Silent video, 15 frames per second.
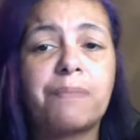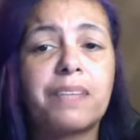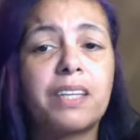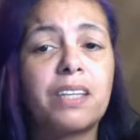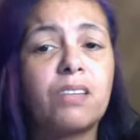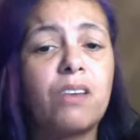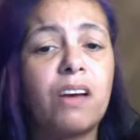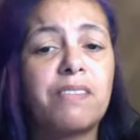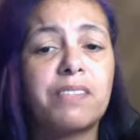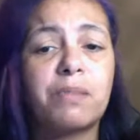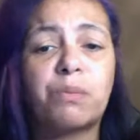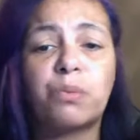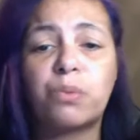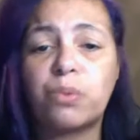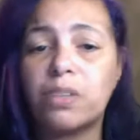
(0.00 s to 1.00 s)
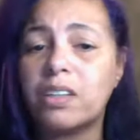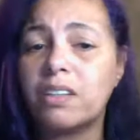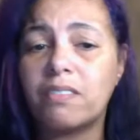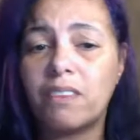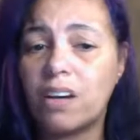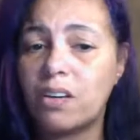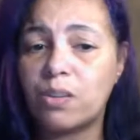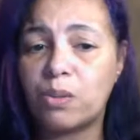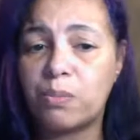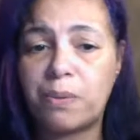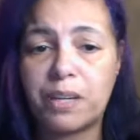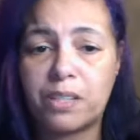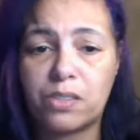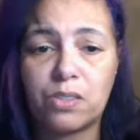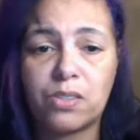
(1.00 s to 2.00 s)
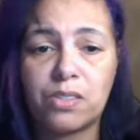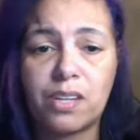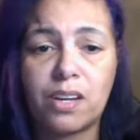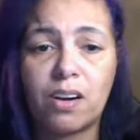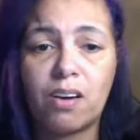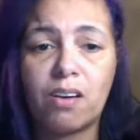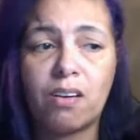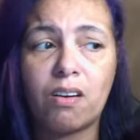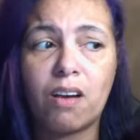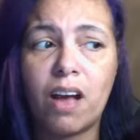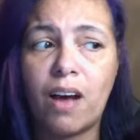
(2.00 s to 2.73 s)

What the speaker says: then you have some really volatile pictures that are